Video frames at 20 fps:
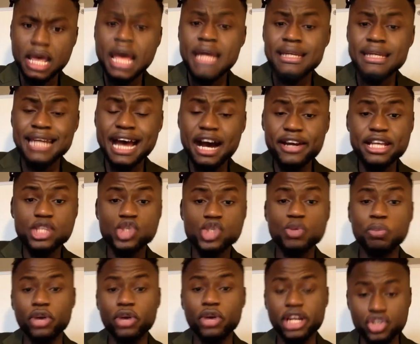Now they're
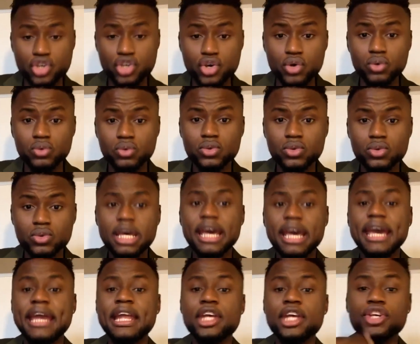supporting you,
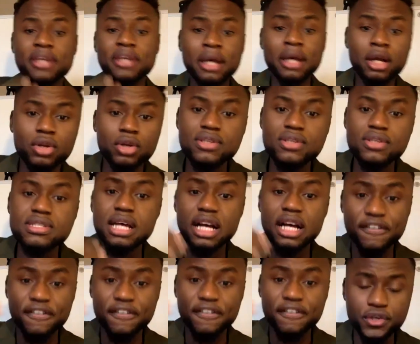and then you can close
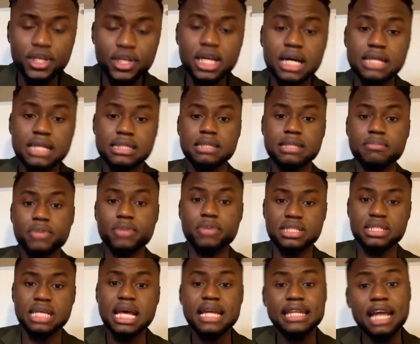a few customers.